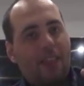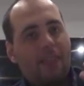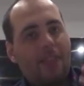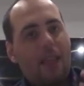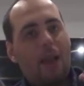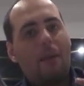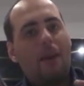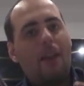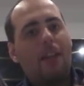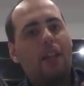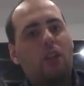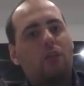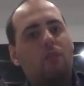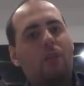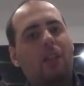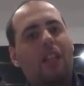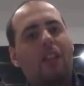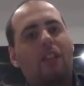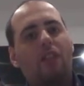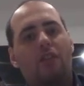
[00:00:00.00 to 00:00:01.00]
that way you can
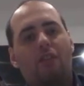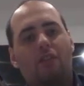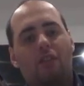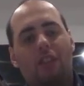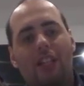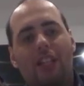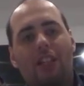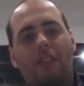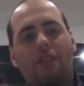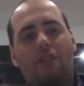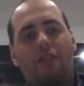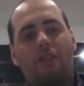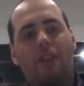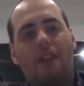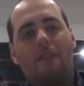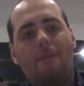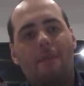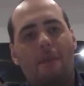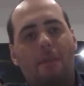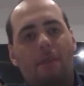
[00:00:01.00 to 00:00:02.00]
relive your
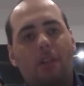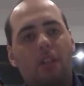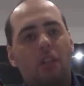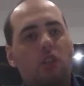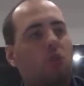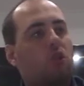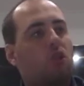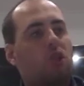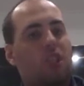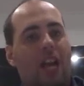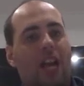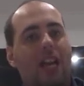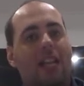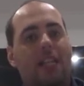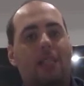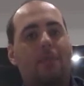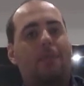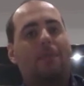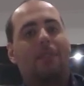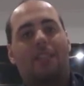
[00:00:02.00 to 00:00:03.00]
favorite memories or
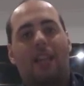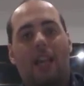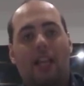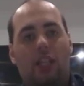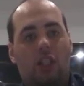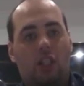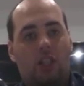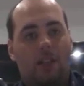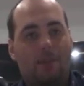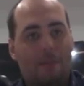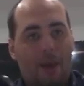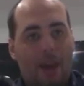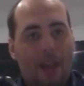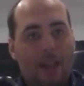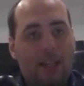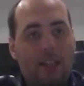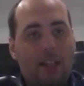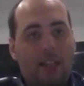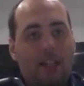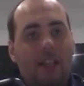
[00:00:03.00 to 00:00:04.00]
change the mistakes that you
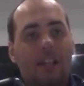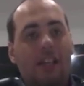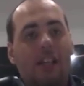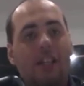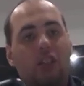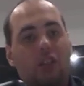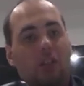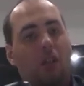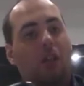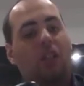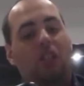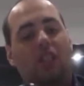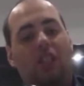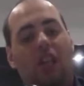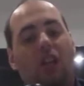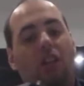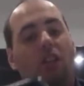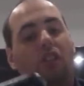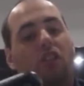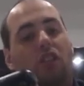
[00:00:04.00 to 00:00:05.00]
made. So I'm
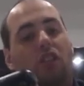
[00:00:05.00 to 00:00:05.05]
going